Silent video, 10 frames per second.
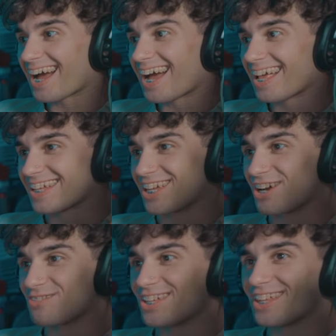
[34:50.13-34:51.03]
You have
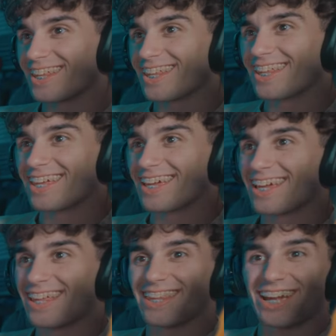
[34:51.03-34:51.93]

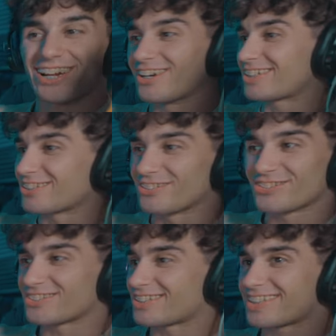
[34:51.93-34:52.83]
they cooked those? Is that a
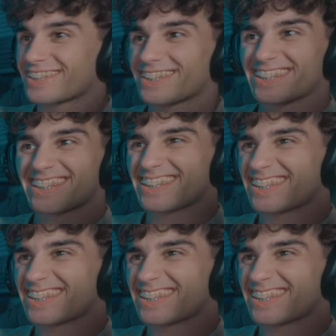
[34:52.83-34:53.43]
fucking pube?